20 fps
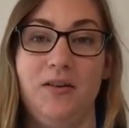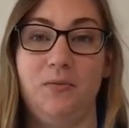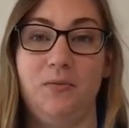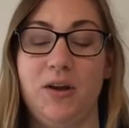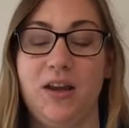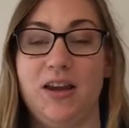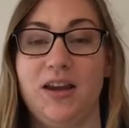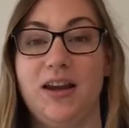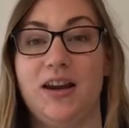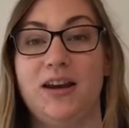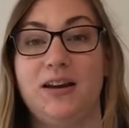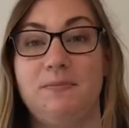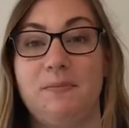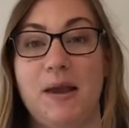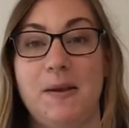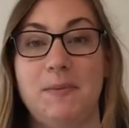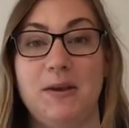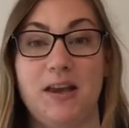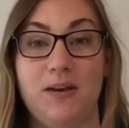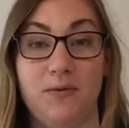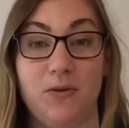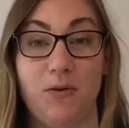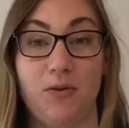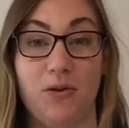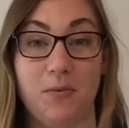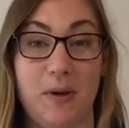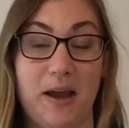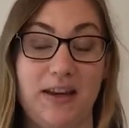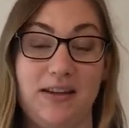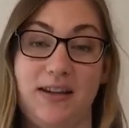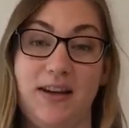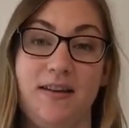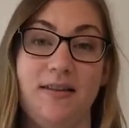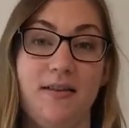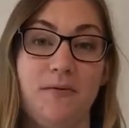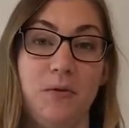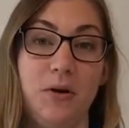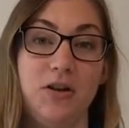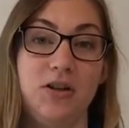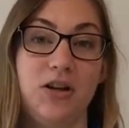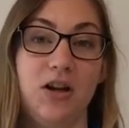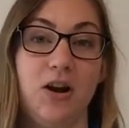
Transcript: we can maybe give you some ideas of where